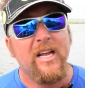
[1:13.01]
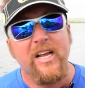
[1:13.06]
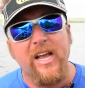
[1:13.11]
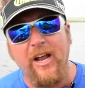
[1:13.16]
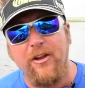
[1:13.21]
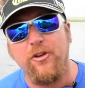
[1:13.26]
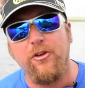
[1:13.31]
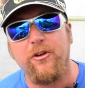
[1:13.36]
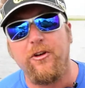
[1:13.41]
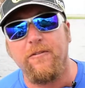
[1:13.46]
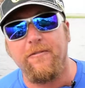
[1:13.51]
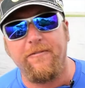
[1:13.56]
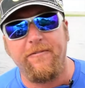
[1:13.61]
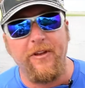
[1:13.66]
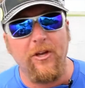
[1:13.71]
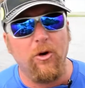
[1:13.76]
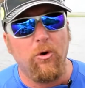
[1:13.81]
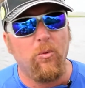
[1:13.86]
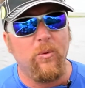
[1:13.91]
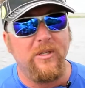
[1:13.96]
and you can
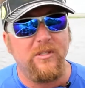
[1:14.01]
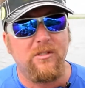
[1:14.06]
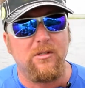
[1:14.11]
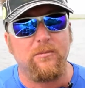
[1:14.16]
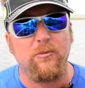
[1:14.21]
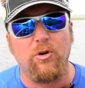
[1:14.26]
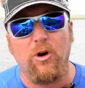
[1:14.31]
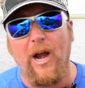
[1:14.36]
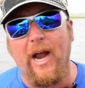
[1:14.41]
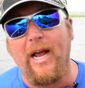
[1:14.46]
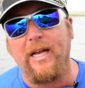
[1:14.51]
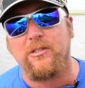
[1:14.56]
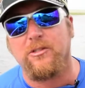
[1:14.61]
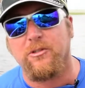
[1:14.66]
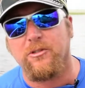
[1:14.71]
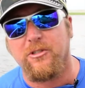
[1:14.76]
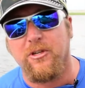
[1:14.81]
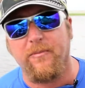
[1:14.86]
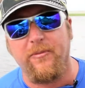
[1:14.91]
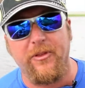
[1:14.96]
feel when some grass or
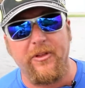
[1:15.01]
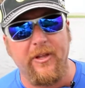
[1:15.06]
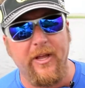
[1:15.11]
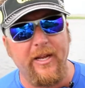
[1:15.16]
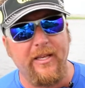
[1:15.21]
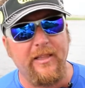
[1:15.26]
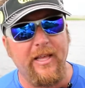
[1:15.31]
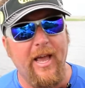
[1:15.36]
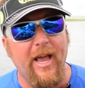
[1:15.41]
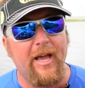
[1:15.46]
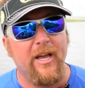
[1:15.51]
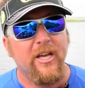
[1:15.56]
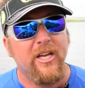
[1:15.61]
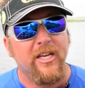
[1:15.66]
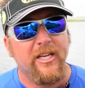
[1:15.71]
something like that